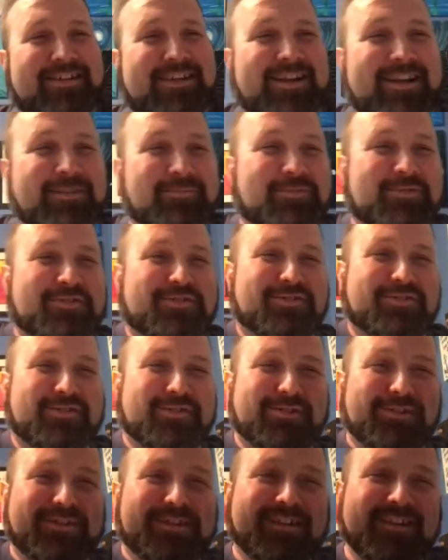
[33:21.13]
I'm
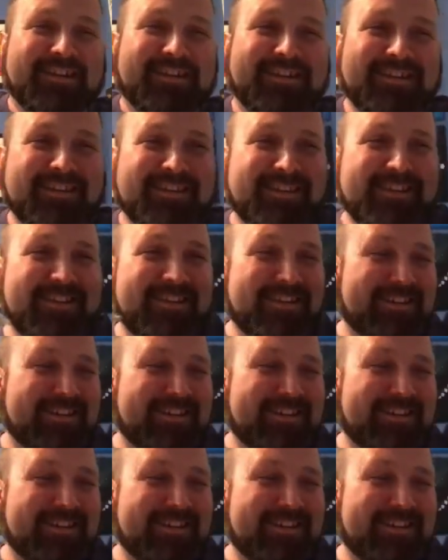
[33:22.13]
sure that it